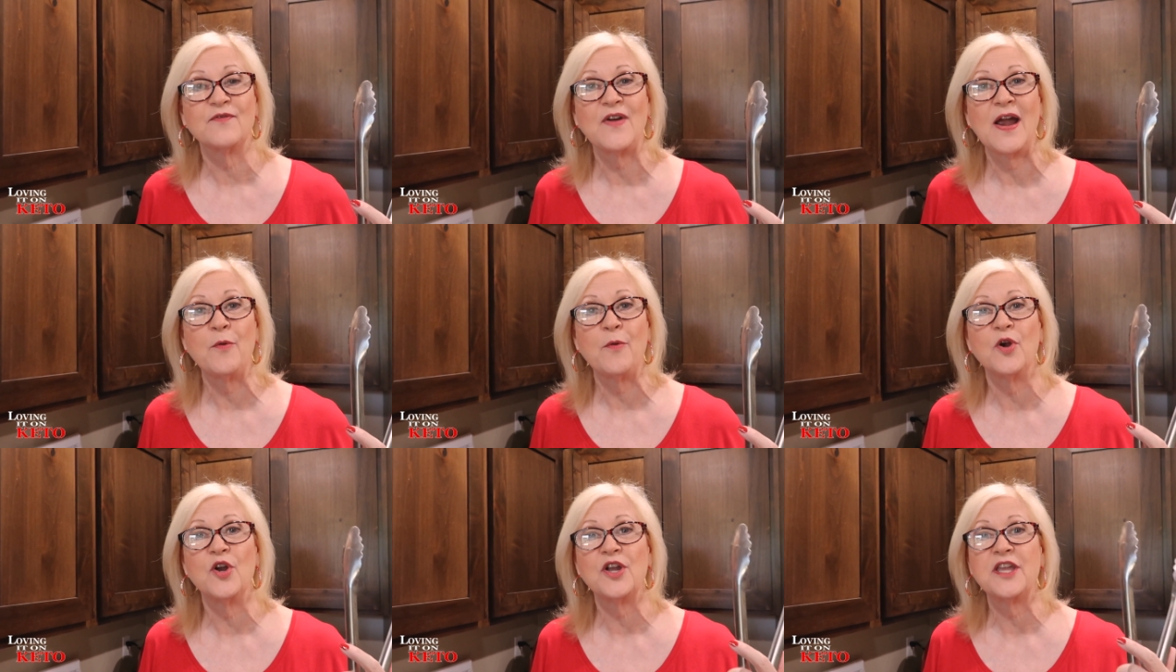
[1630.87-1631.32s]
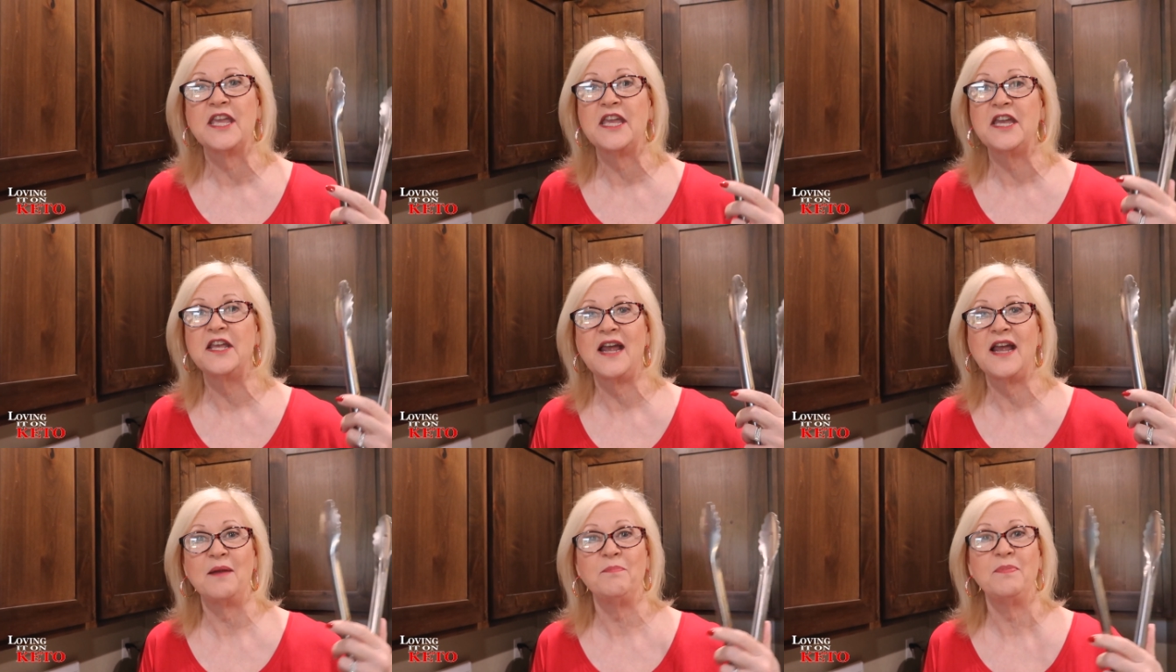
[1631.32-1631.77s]
If I were a
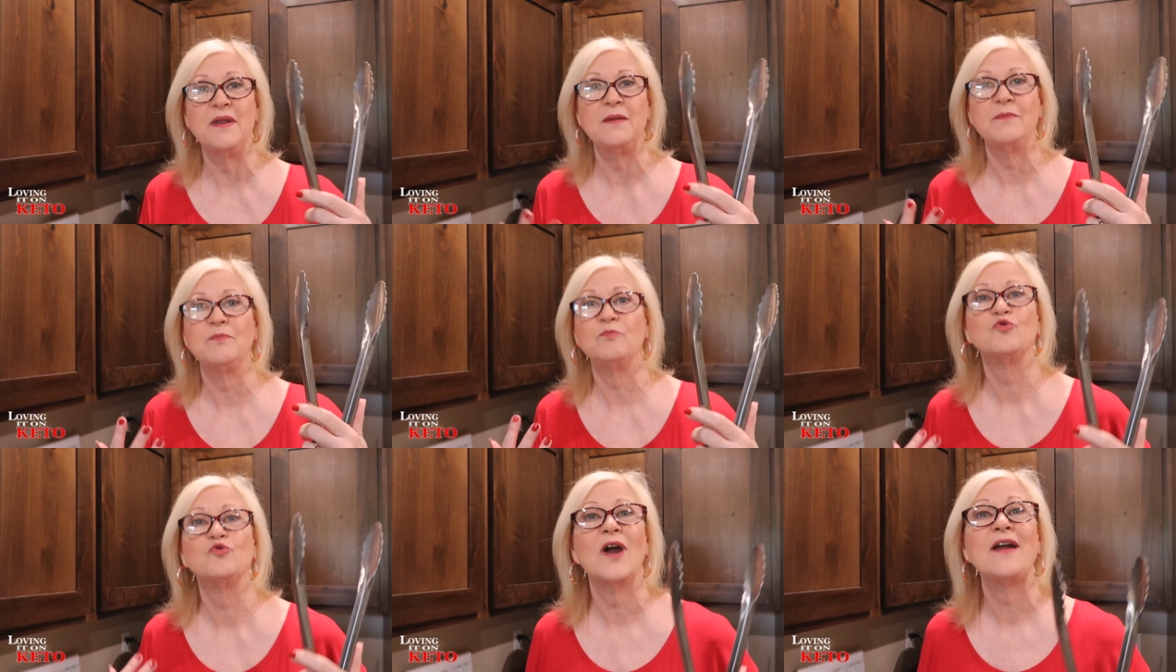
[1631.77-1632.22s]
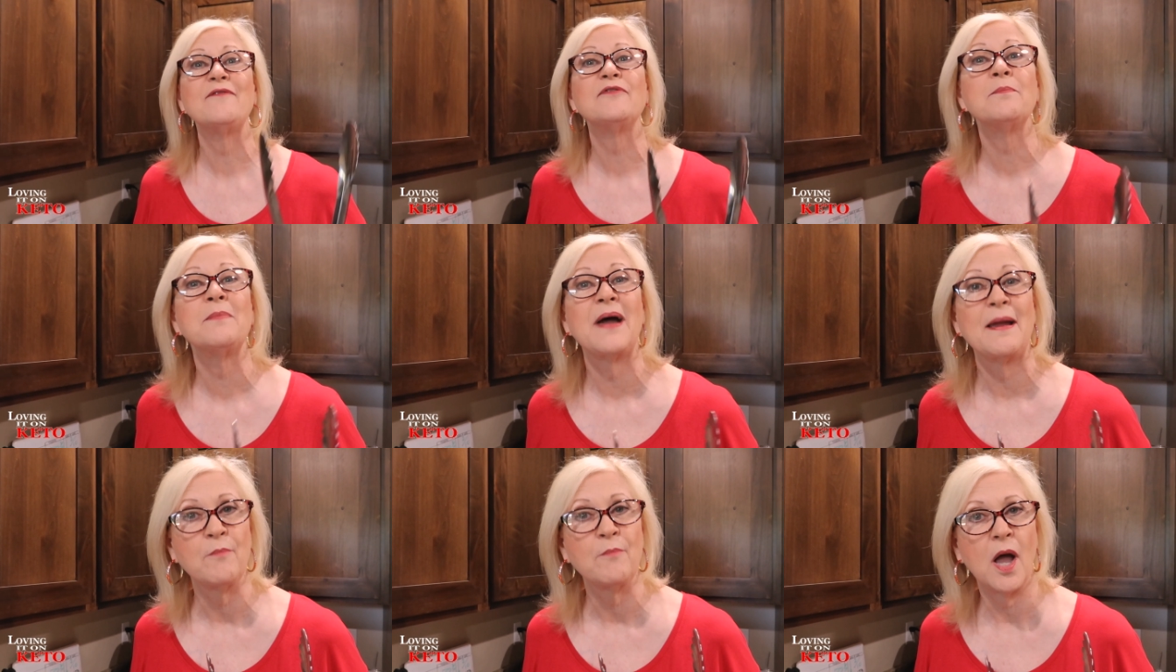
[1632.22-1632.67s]
kid, I'd be
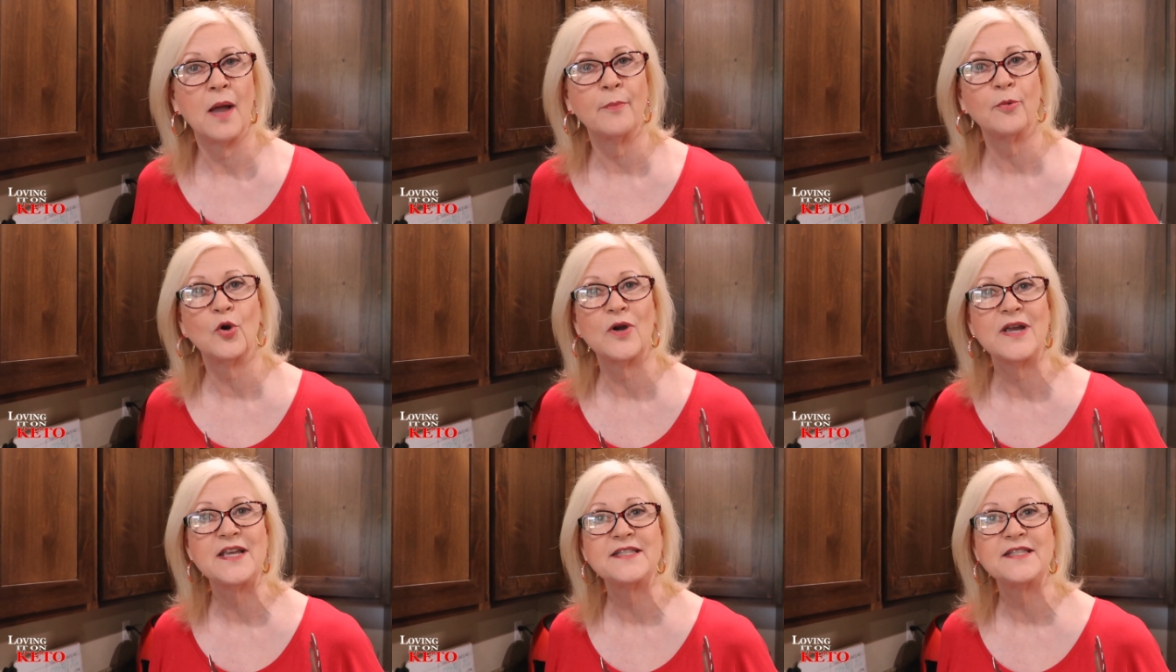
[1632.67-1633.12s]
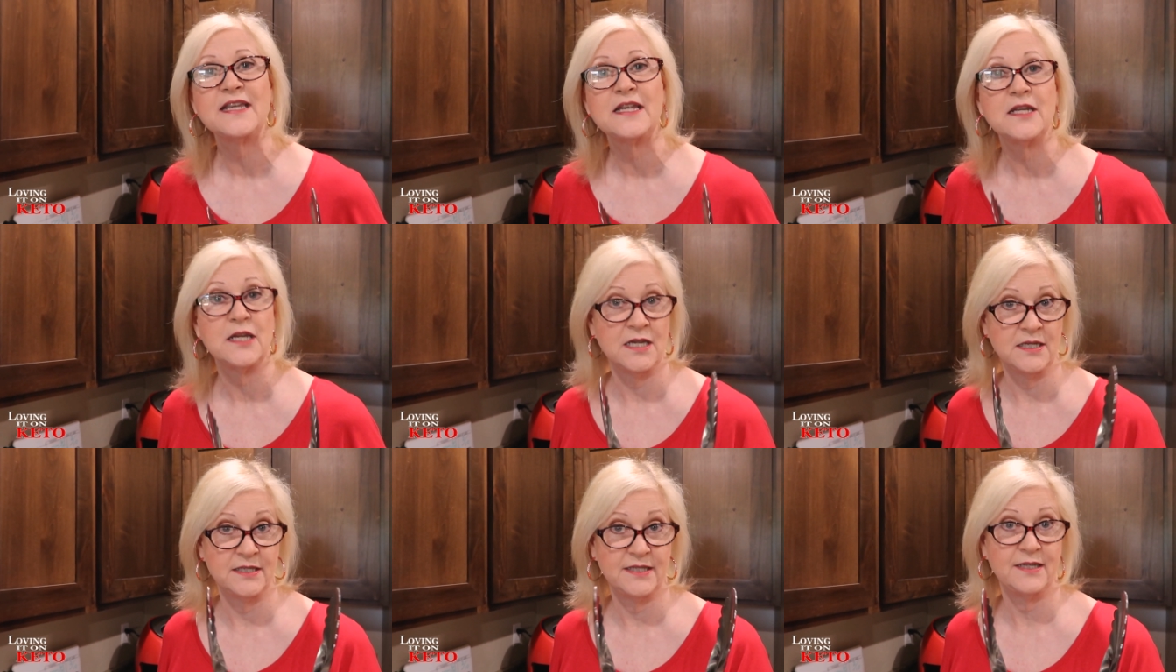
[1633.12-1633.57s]
driving my mom
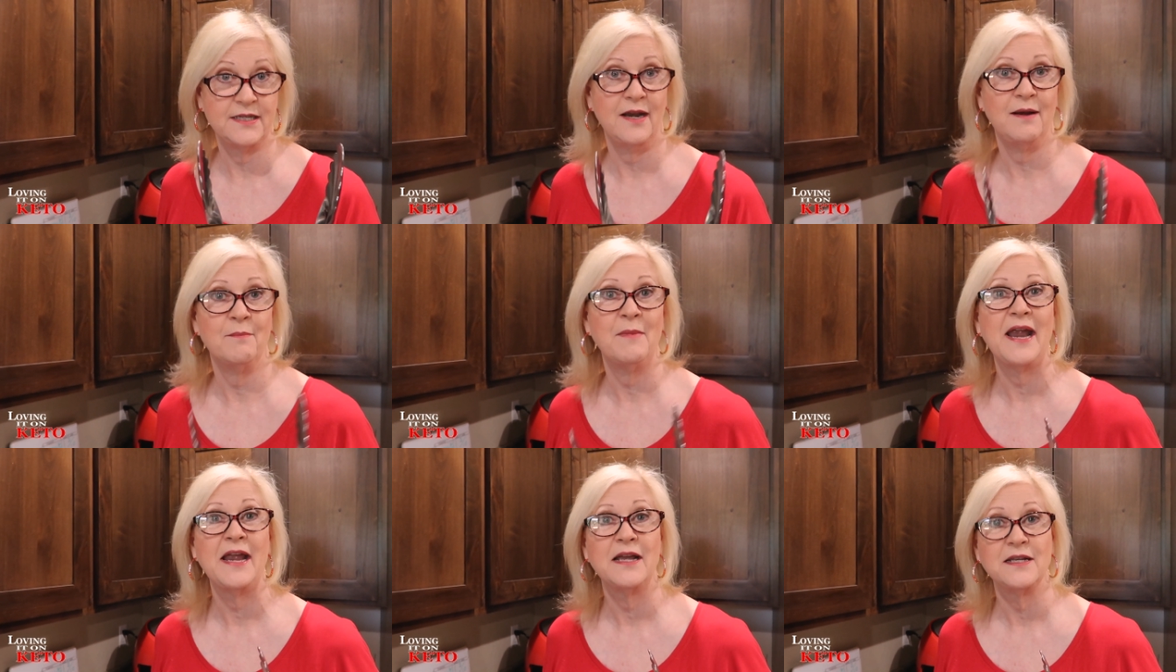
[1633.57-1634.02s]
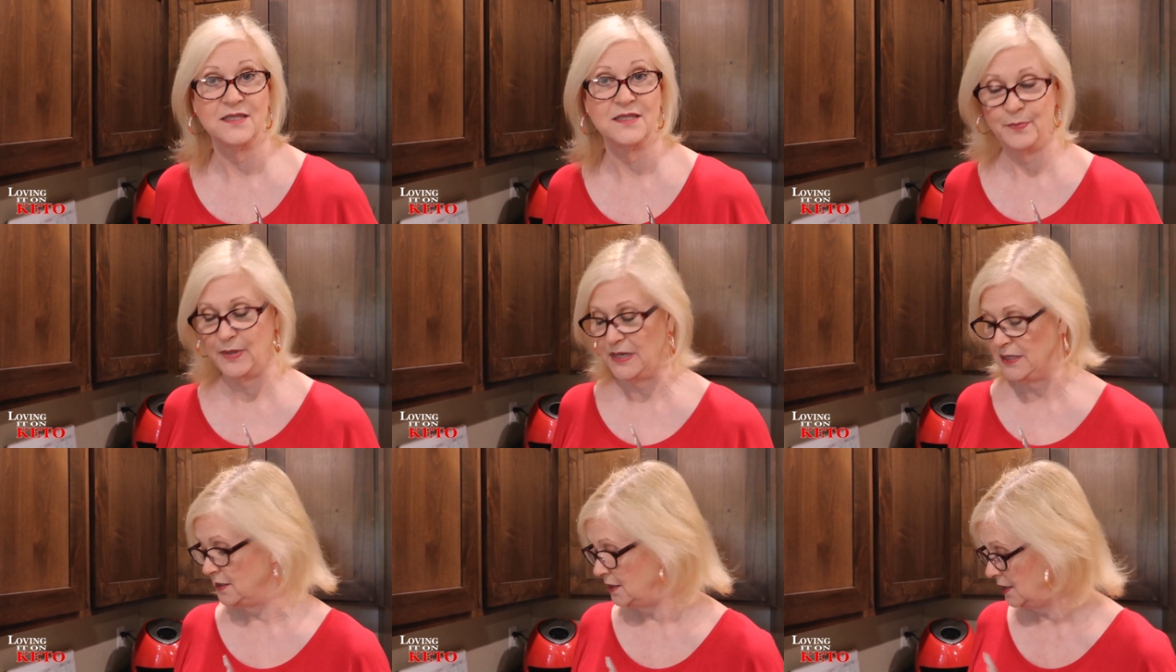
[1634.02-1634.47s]
crazy instead of my
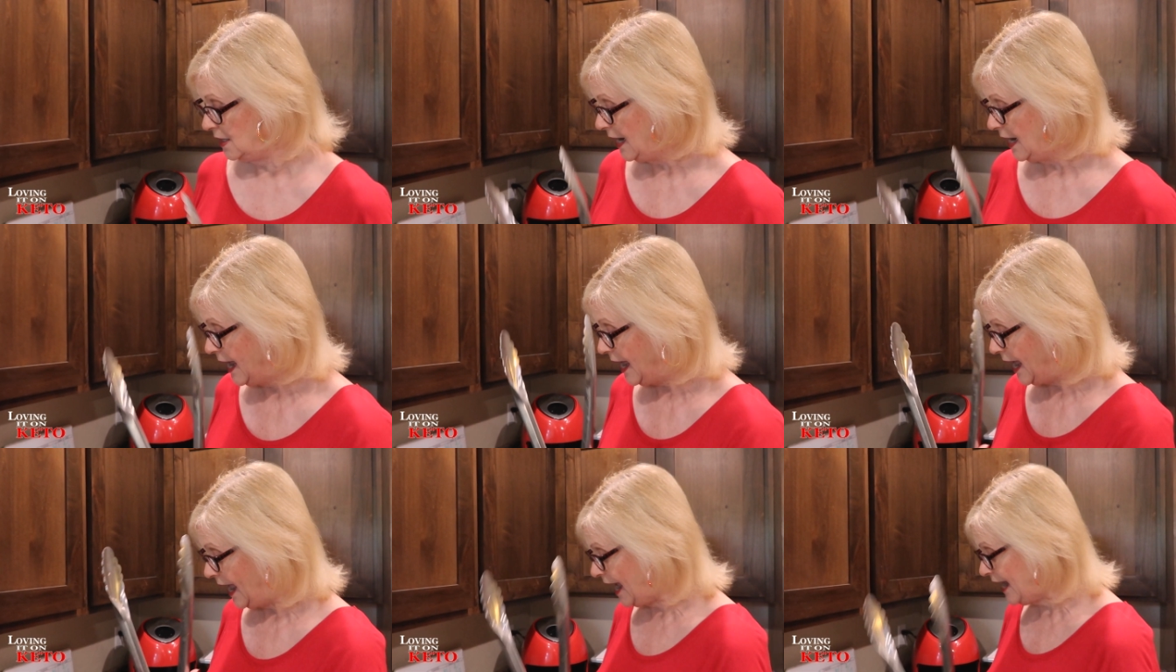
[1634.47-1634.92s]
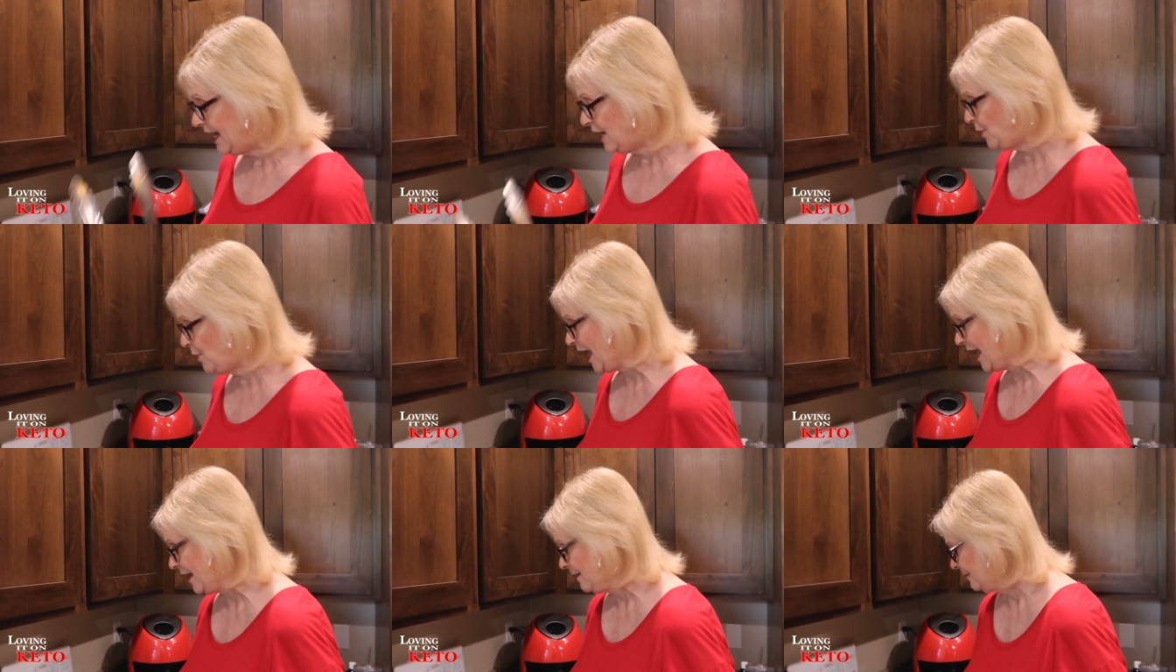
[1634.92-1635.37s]
husband.
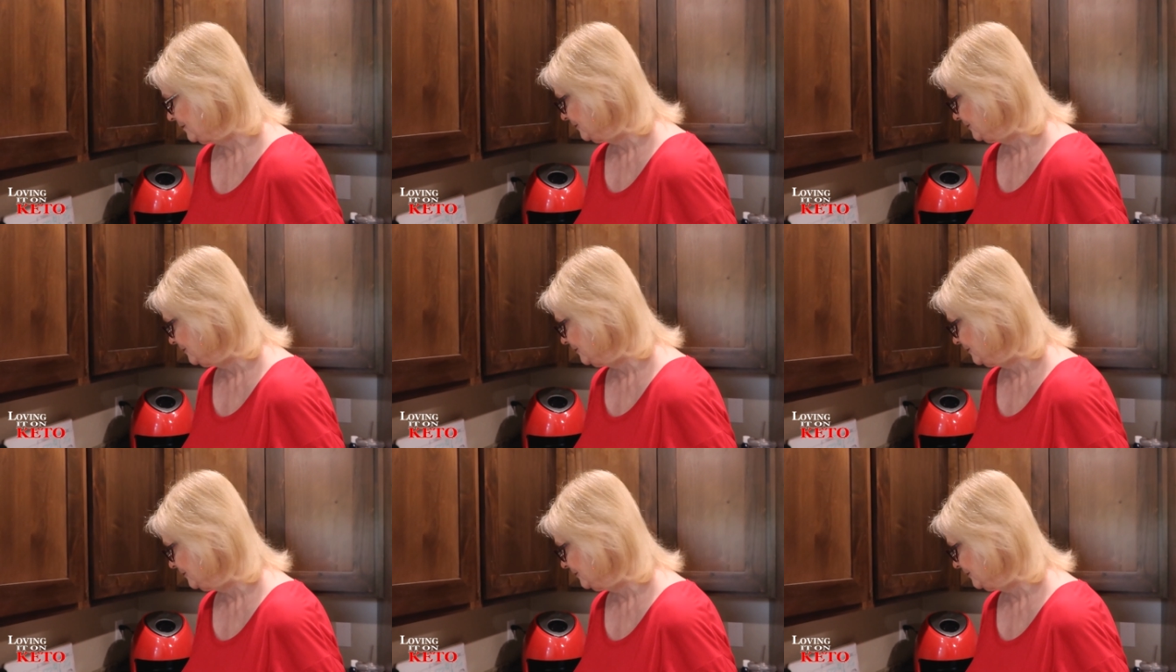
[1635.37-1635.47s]
Anyway,